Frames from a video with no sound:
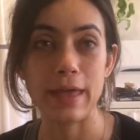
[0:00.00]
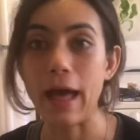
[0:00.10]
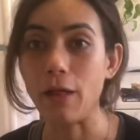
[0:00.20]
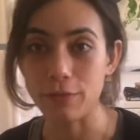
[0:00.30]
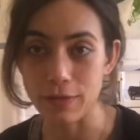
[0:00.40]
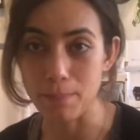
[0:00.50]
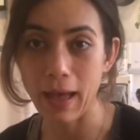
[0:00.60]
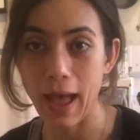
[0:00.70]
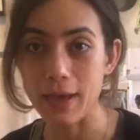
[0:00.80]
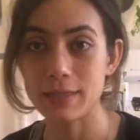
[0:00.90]
healthy
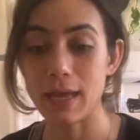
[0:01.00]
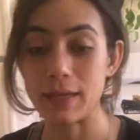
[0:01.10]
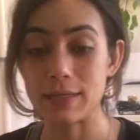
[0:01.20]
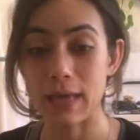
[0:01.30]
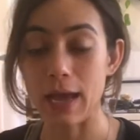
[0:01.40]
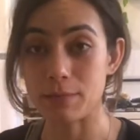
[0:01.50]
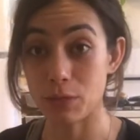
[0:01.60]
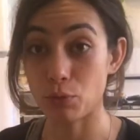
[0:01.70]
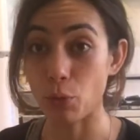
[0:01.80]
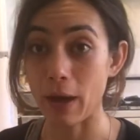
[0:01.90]
packed enzymes,
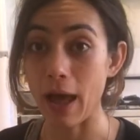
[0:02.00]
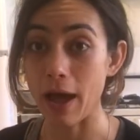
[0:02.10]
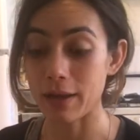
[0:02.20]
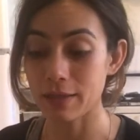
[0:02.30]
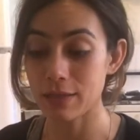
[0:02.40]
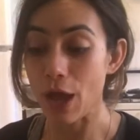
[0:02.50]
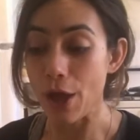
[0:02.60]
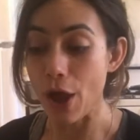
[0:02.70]
the probiotics.